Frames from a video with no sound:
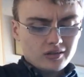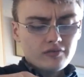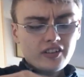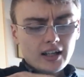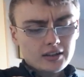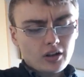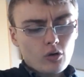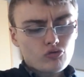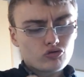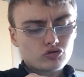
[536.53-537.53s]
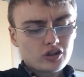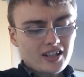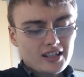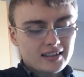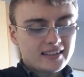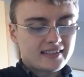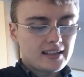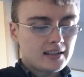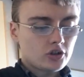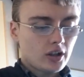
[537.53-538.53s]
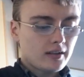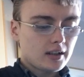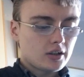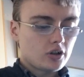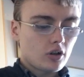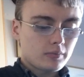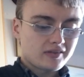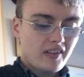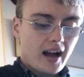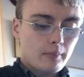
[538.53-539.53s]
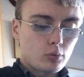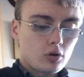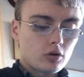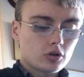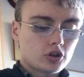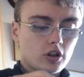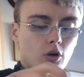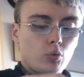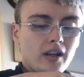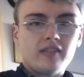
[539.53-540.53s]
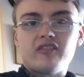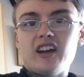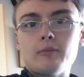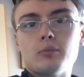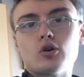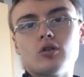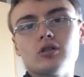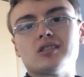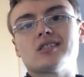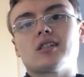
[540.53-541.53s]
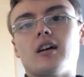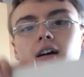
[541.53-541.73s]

something I don't really see in charity shops that much are Wii Fit boards,